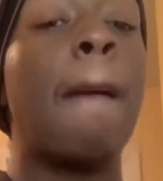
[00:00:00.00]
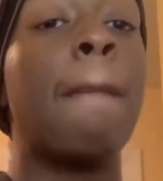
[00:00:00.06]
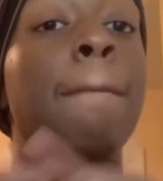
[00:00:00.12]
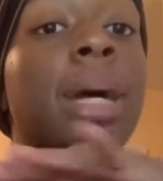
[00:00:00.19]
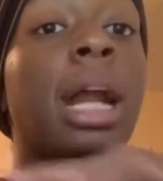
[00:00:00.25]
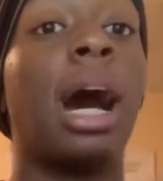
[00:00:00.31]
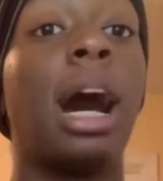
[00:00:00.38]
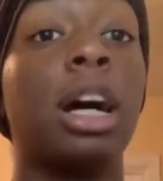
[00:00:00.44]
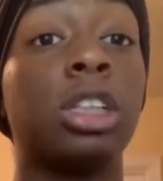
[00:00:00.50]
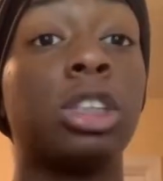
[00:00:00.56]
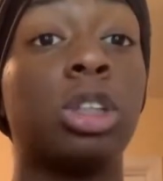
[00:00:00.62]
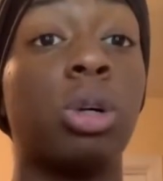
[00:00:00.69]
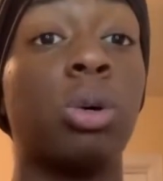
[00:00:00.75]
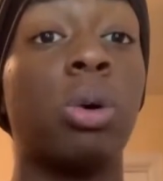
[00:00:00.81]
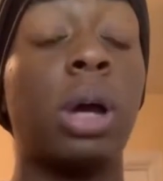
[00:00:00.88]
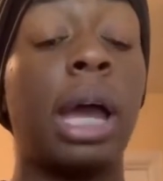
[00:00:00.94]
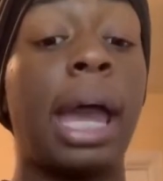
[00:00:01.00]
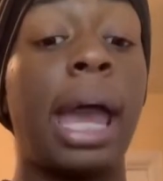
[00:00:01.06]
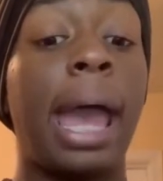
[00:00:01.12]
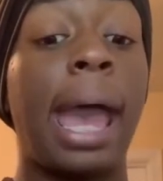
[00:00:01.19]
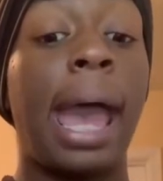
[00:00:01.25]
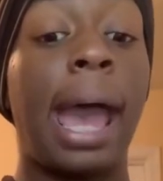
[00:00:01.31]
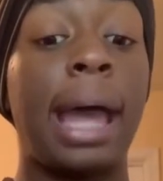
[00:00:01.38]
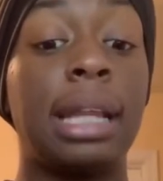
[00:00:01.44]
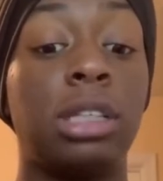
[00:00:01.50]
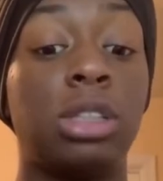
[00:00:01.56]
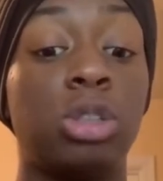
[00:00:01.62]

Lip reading: But I also had